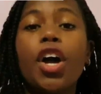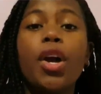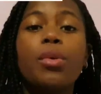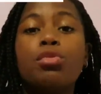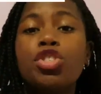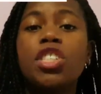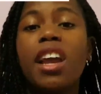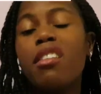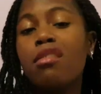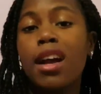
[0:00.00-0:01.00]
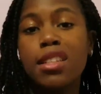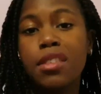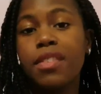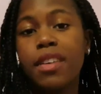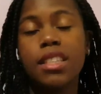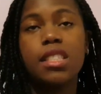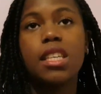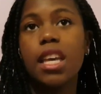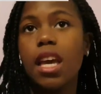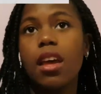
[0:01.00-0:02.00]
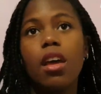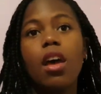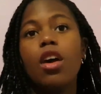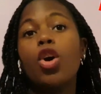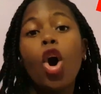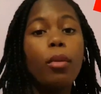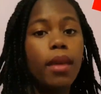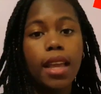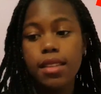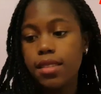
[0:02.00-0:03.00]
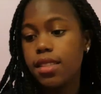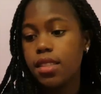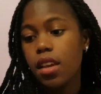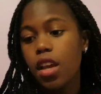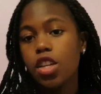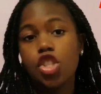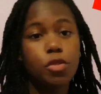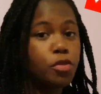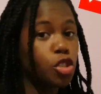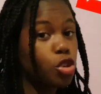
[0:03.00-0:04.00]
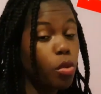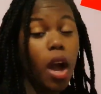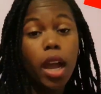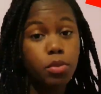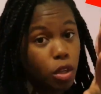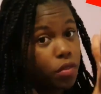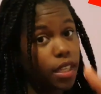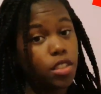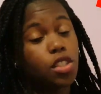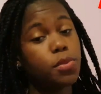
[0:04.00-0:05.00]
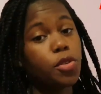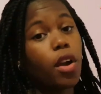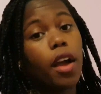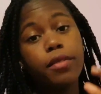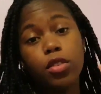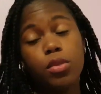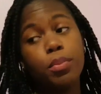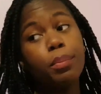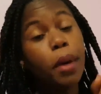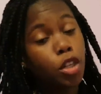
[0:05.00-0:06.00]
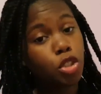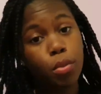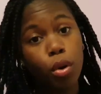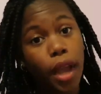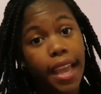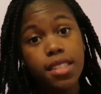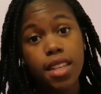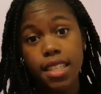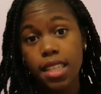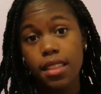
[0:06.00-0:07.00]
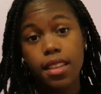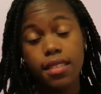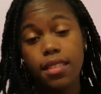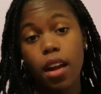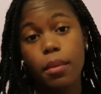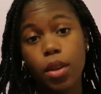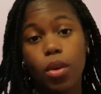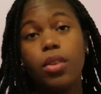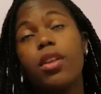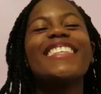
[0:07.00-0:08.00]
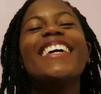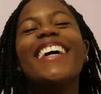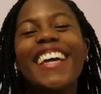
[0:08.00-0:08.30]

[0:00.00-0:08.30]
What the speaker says: video, share it around if you fancy it, comment, subscribe. Don't forget to subscribe. We've got much more exciting things coming on.